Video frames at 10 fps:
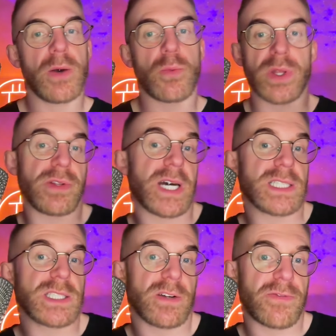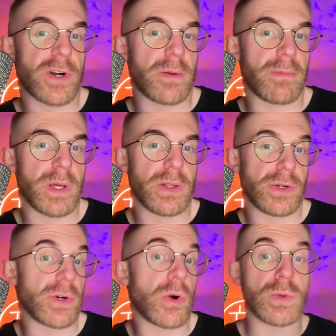whether that's from
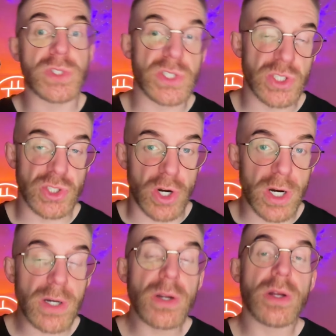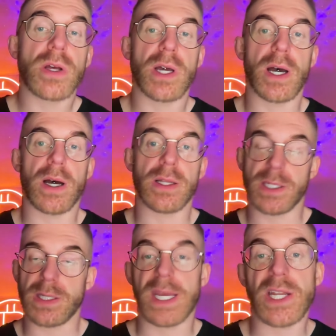their host star, uh,
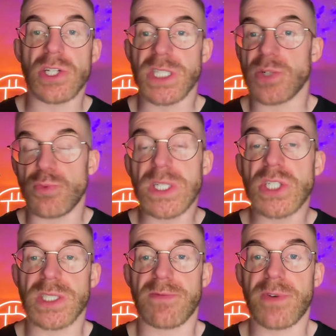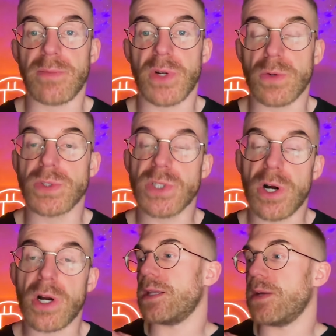the the energy that reaches them from their host
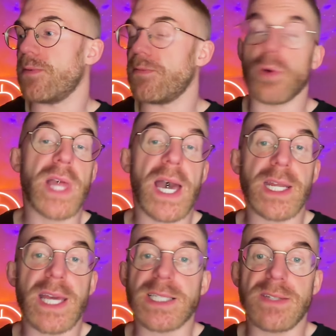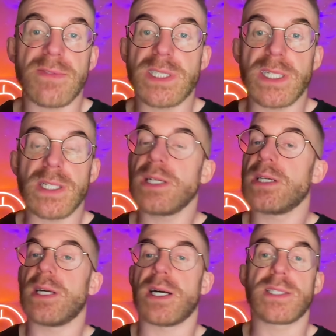star, the volcanic activity,
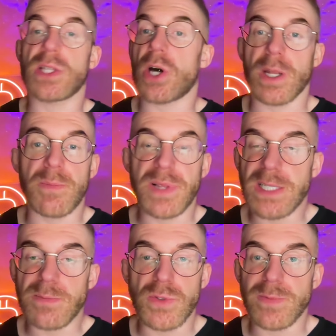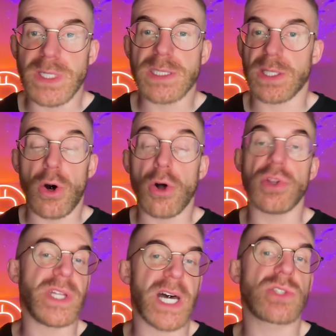Uh, tectonic plate movements, and all
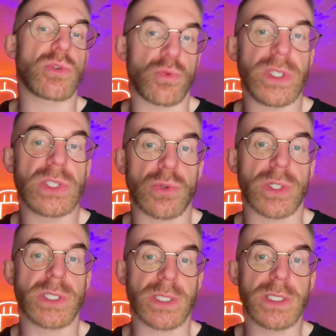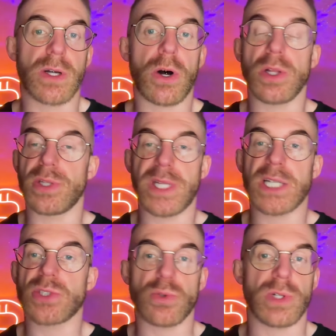the natural resources, all the
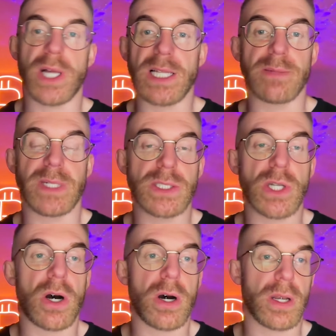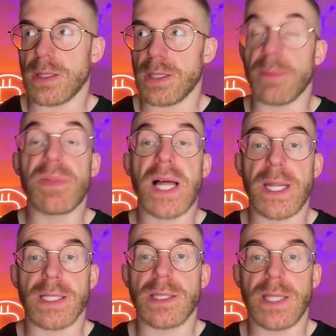natural elements on the
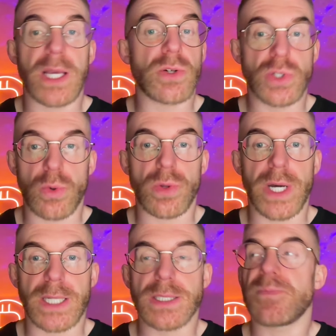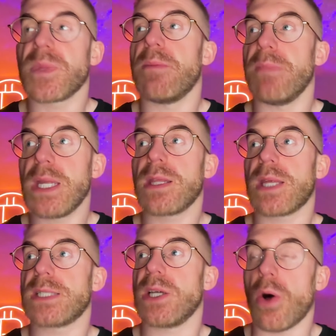planet. They control that, meaning
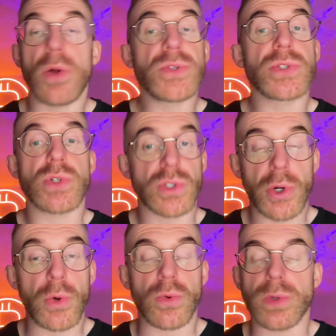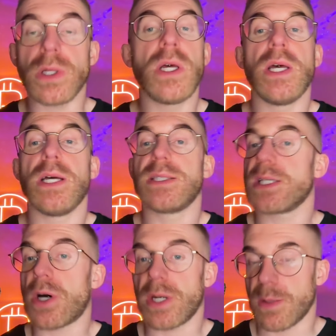that they also control
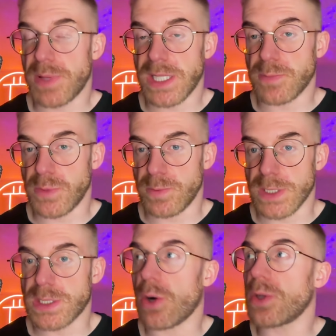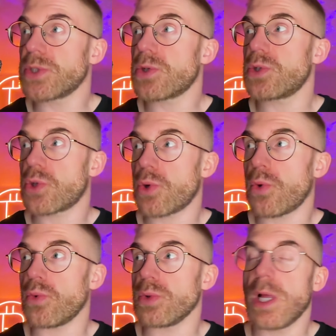tectonic plate movements. They also
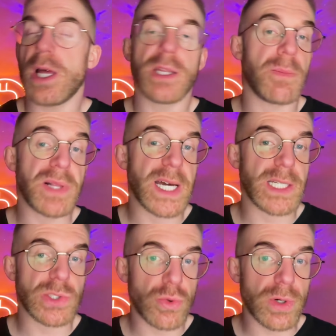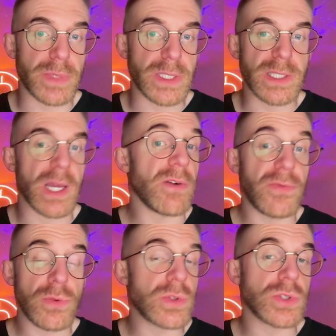control the planet's orbit. They have
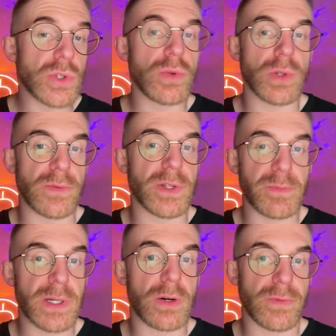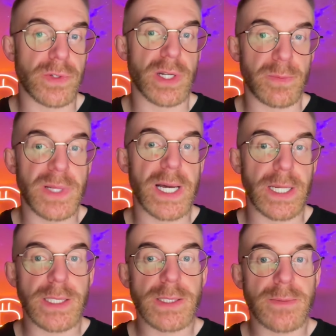full control over the, over their
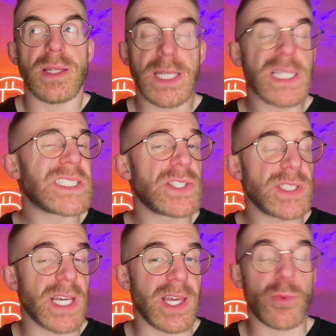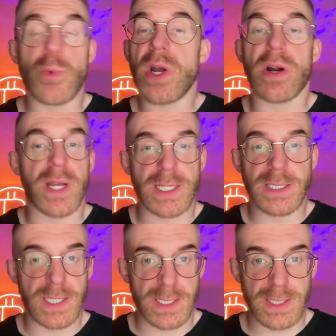planet. Needless to say, we are
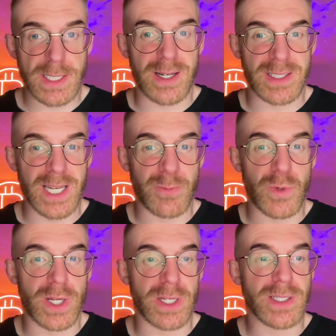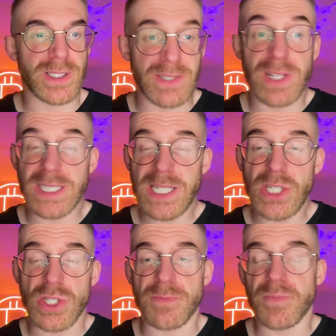not yet a type one
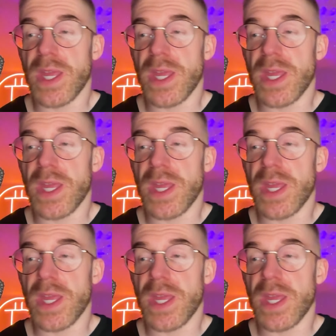civilization.